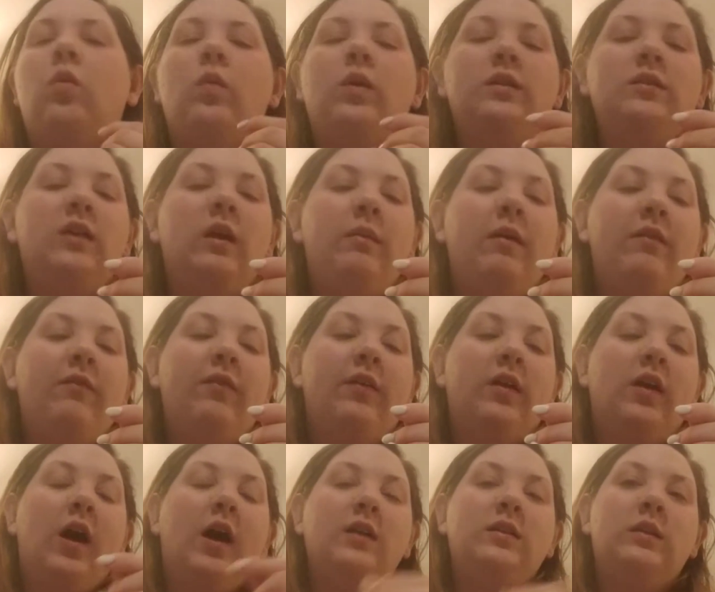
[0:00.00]
the one time I
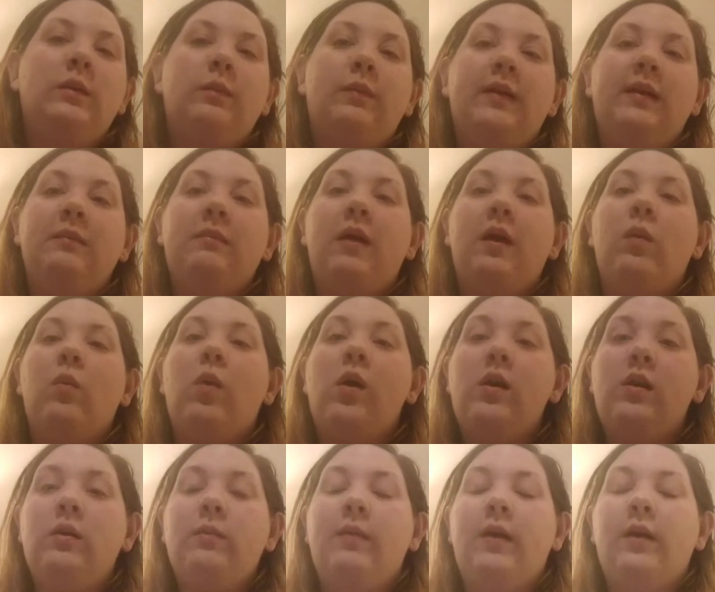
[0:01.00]
forgot to bring my
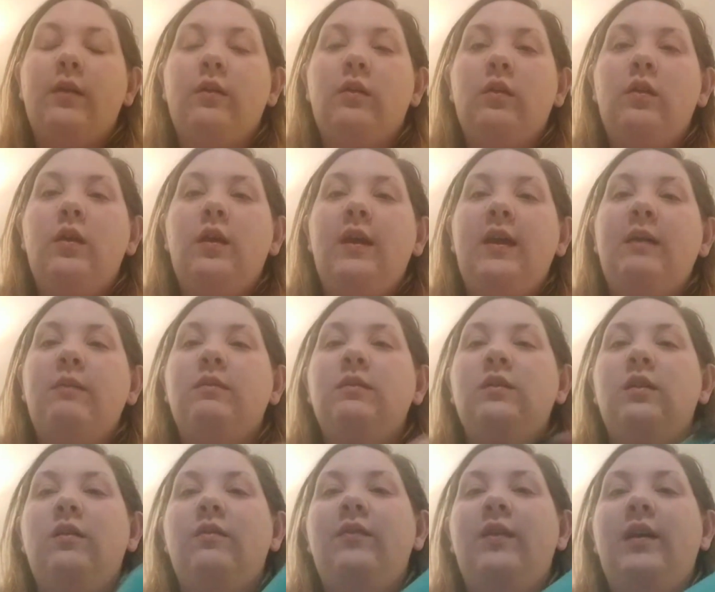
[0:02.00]
water bottle, it was
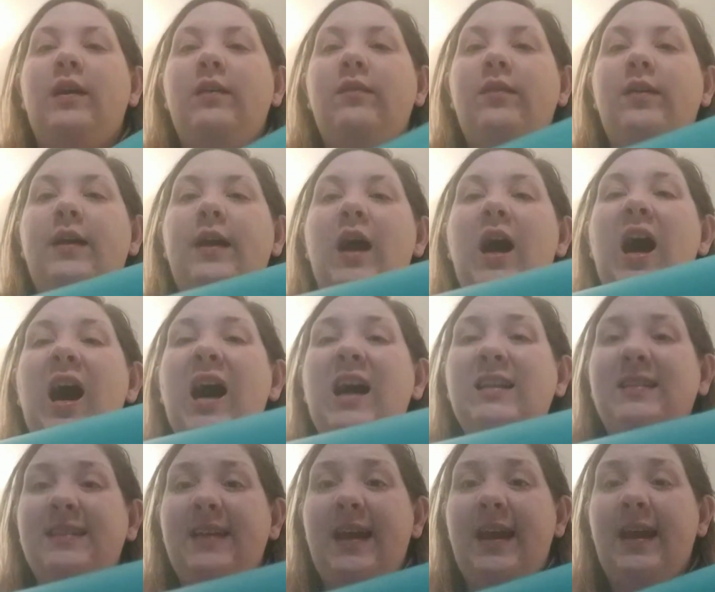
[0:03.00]
on a very, very
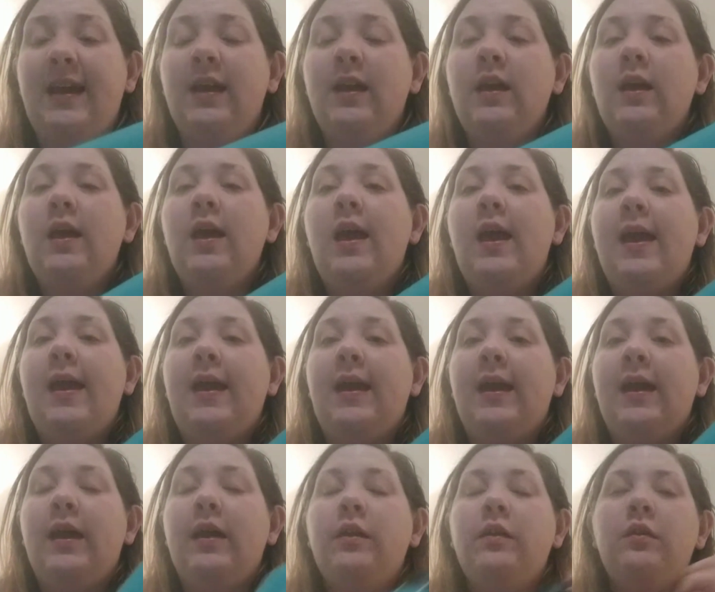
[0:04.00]
hot day,
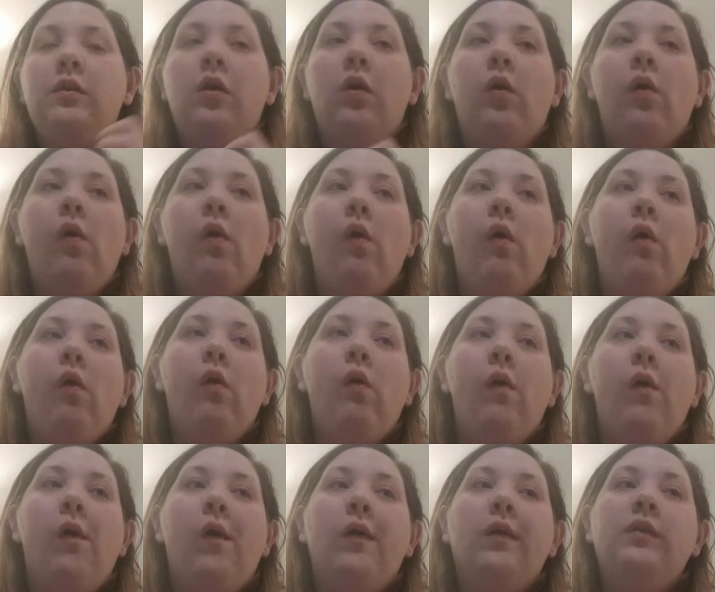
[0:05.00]
and
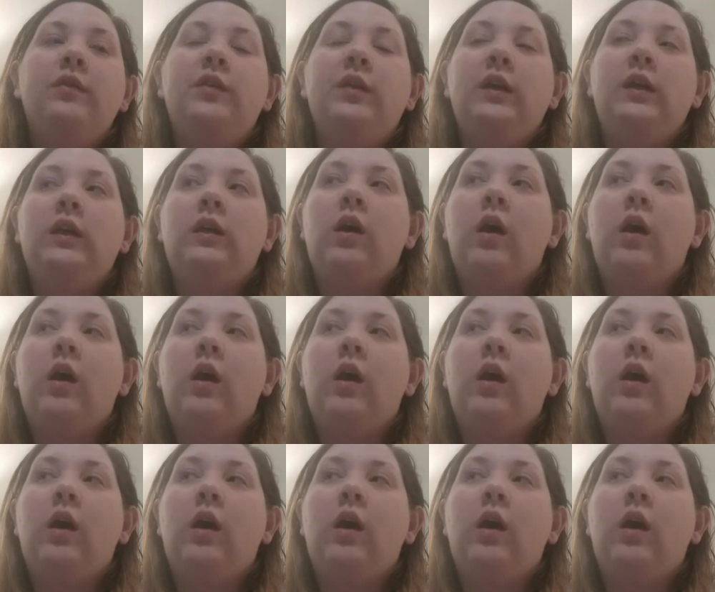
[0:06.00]
the